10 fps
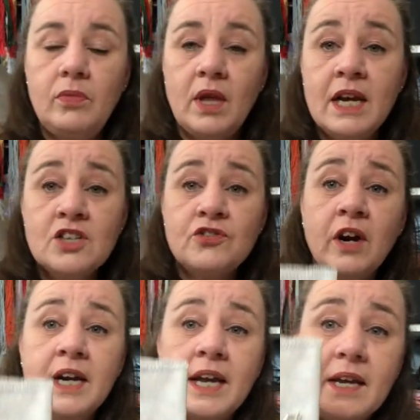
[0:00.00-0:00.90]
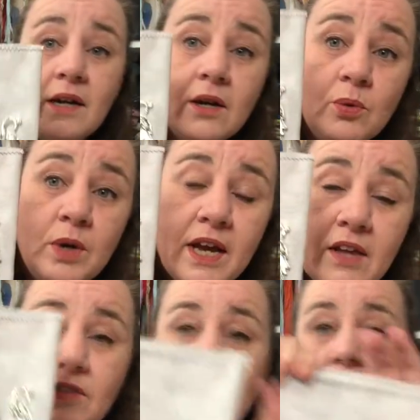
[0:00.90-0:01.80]
Last Friday we
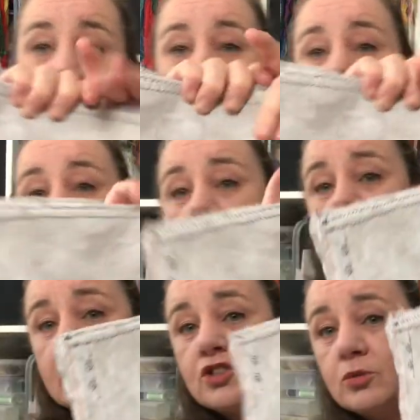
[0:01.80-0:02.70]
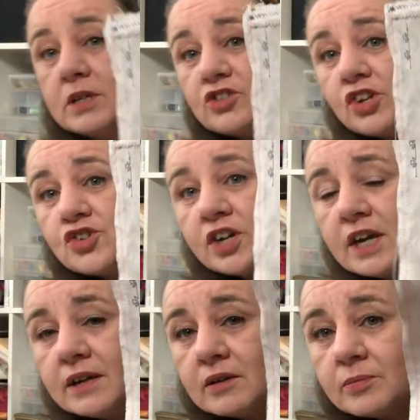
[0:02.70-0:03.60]
had a Zoom and Stitch
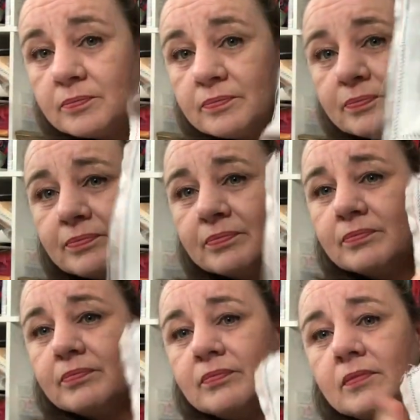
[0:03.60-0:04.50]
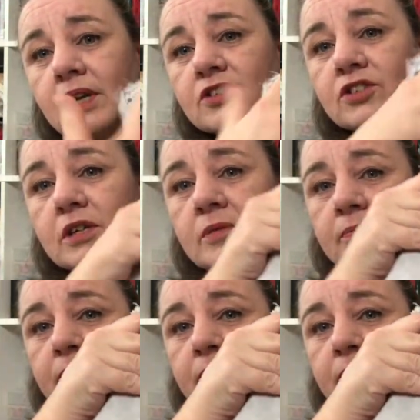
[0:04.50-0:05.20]
again. Let's see.